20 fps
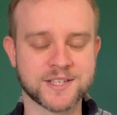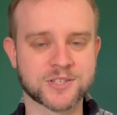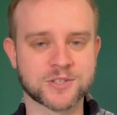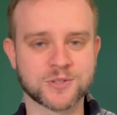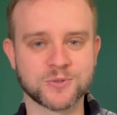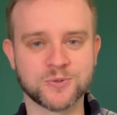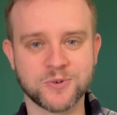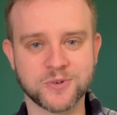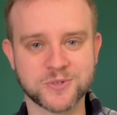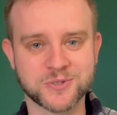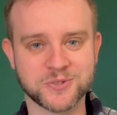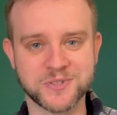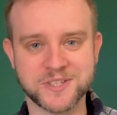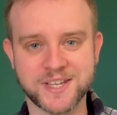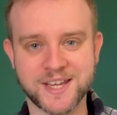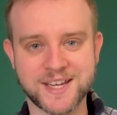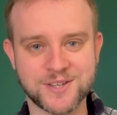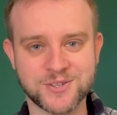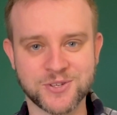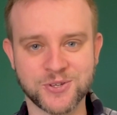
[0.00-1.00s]
sauce on
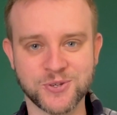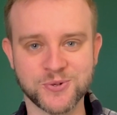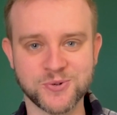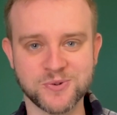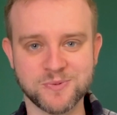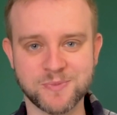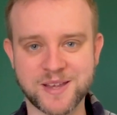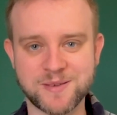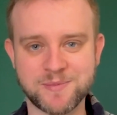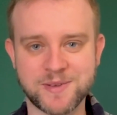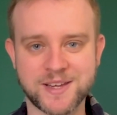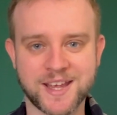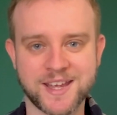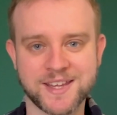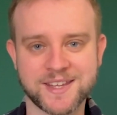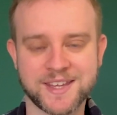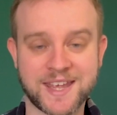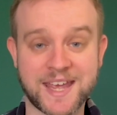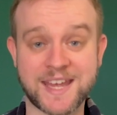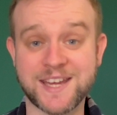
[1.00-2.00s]
day 2, maybe a
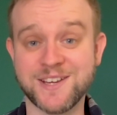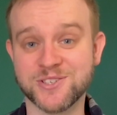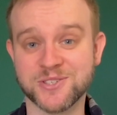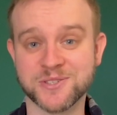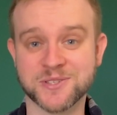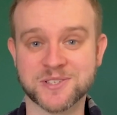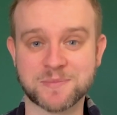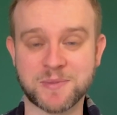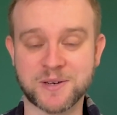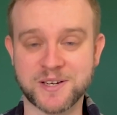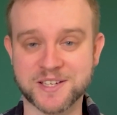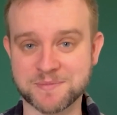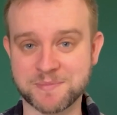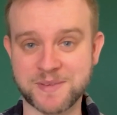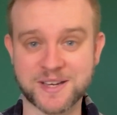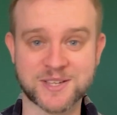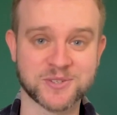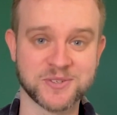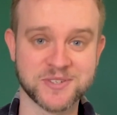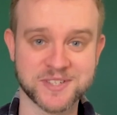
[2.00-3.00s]
Cajun spice
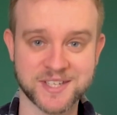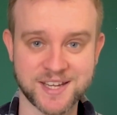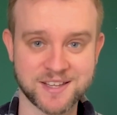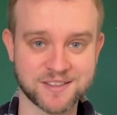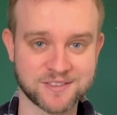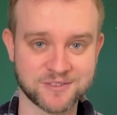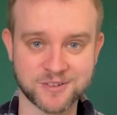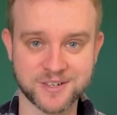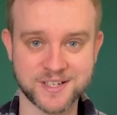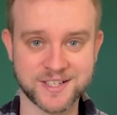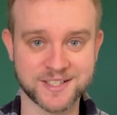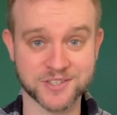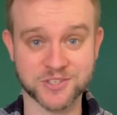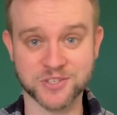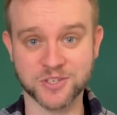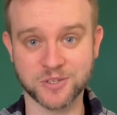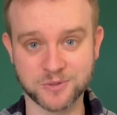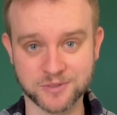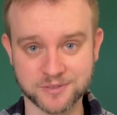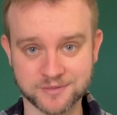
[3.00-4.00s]
mix on day 3, and
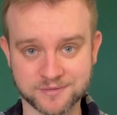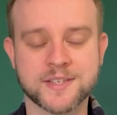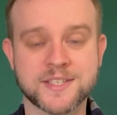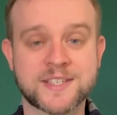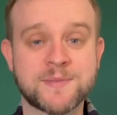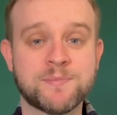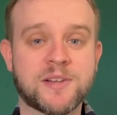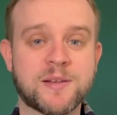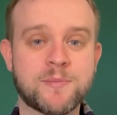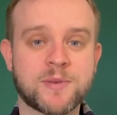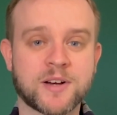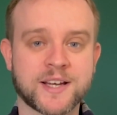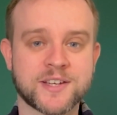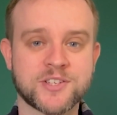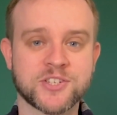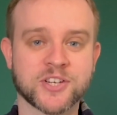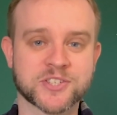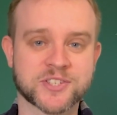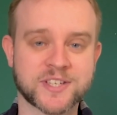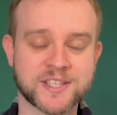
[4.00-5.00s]
so on. Simply by
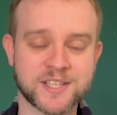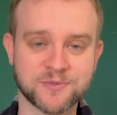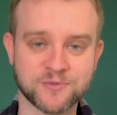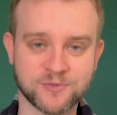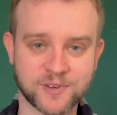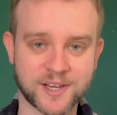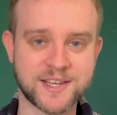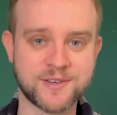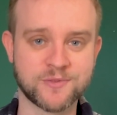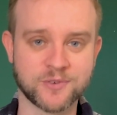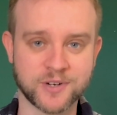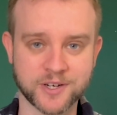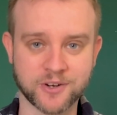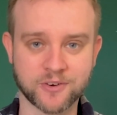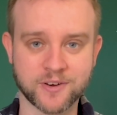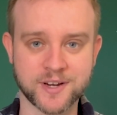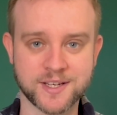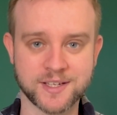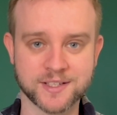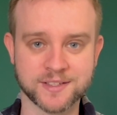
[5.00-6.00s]
adjusting the flavor
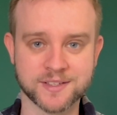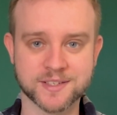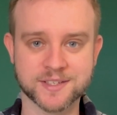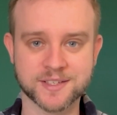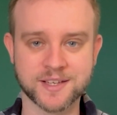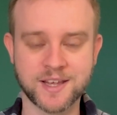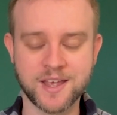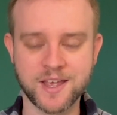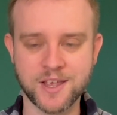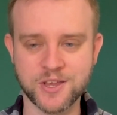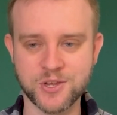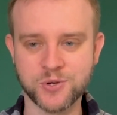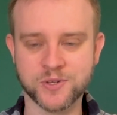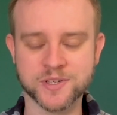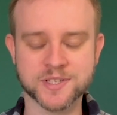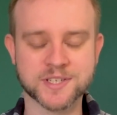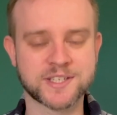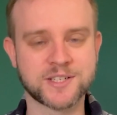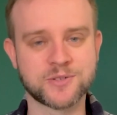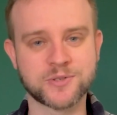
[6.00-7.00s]
ingredients, you can
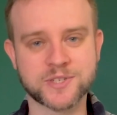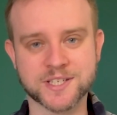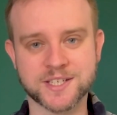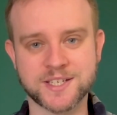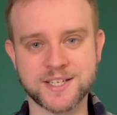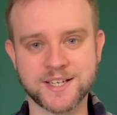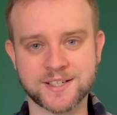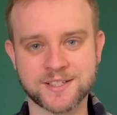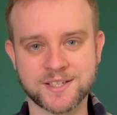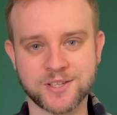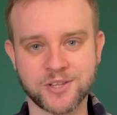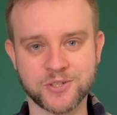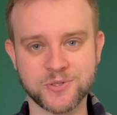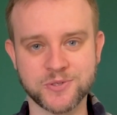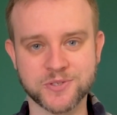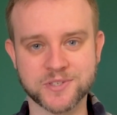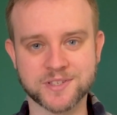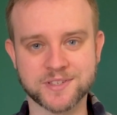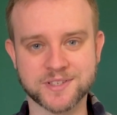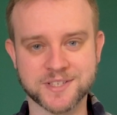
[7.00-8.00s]
still stick to
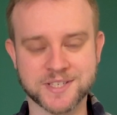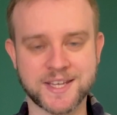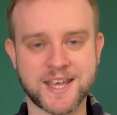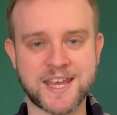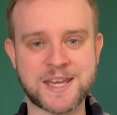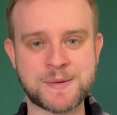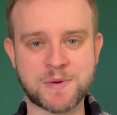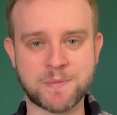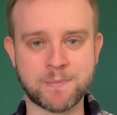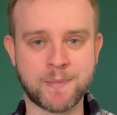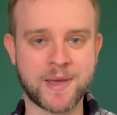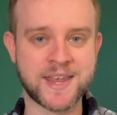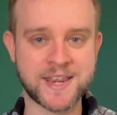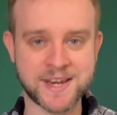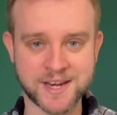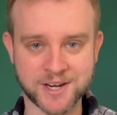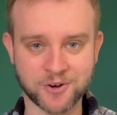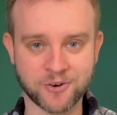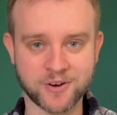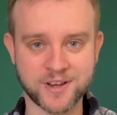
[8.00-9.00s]
those same main
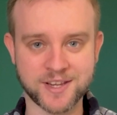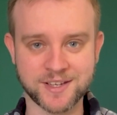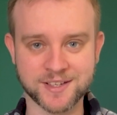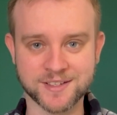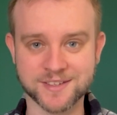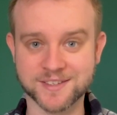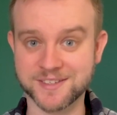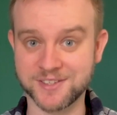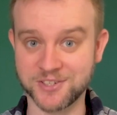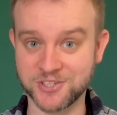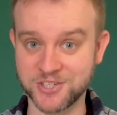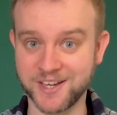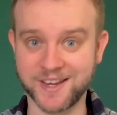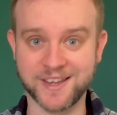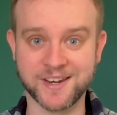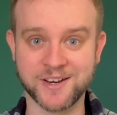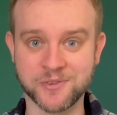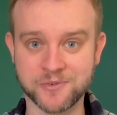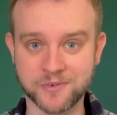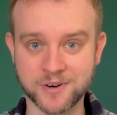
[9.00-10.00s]
ingredients, the
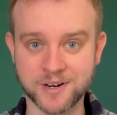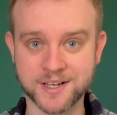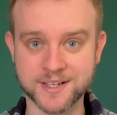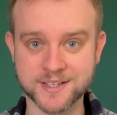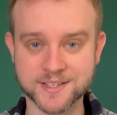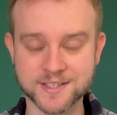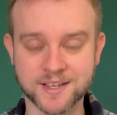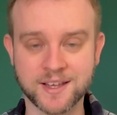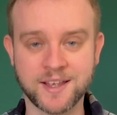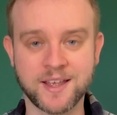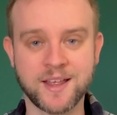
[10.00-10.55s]
chicken and the rice,